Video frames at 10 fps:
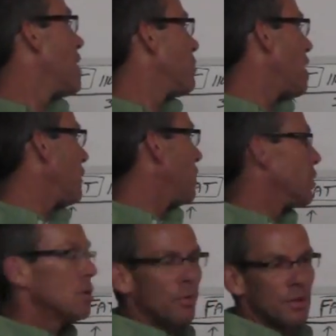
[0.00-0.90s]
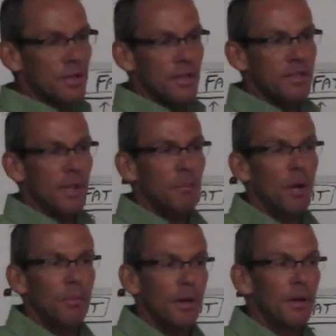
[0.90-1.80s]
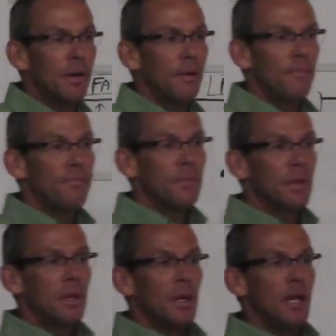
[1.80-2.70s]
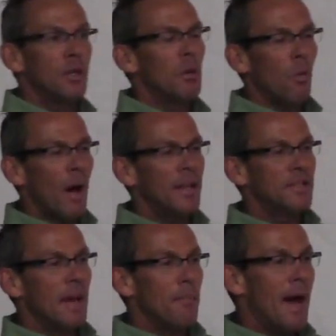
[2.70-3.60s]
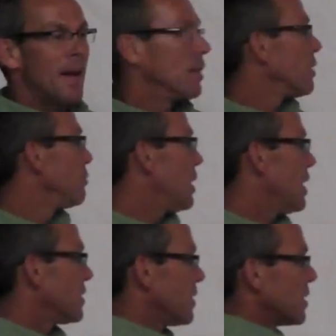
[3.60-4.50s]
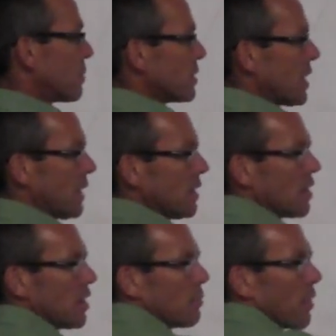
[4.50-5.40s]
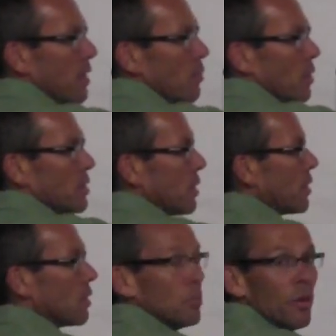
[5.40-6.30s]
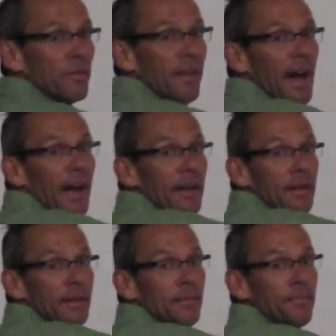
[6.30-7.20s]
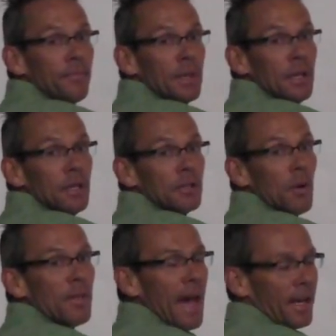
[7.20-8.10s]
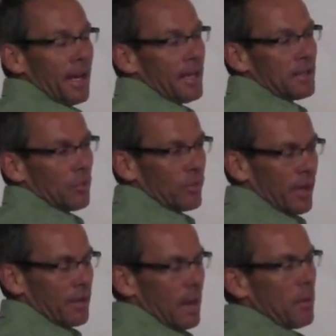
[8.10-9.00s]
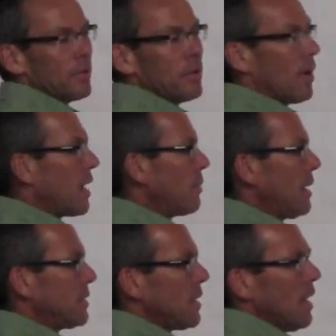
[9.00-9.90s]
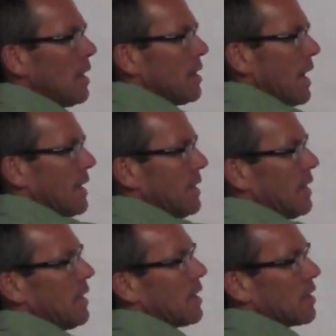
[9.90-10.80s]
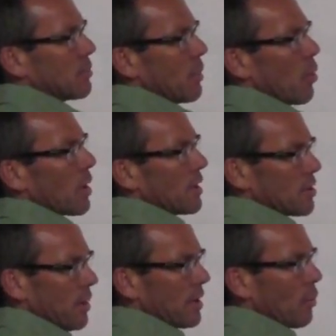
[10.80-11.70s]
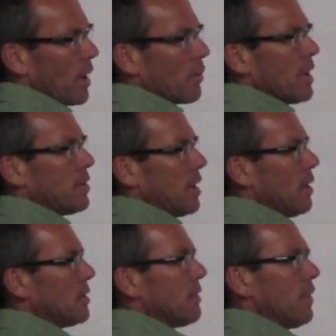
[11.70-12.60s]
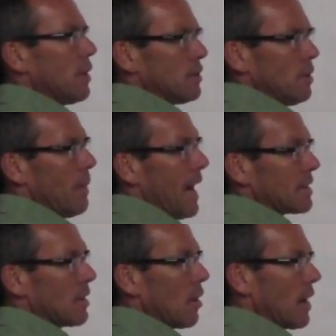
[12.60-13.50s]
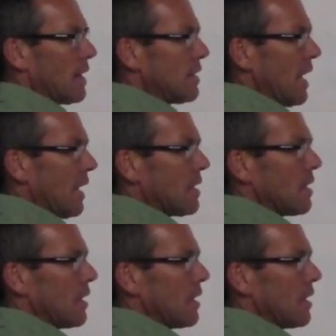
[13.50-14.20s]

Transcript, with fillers: be coming off of his shoulders in the same number. You go, why does that matter? Because of this percentage. Are you burning more sugar or more fat? So in that case, it, they, they both do Ironmans. The idea here is we work on strength to weight ratios and VO2 max and all kinds of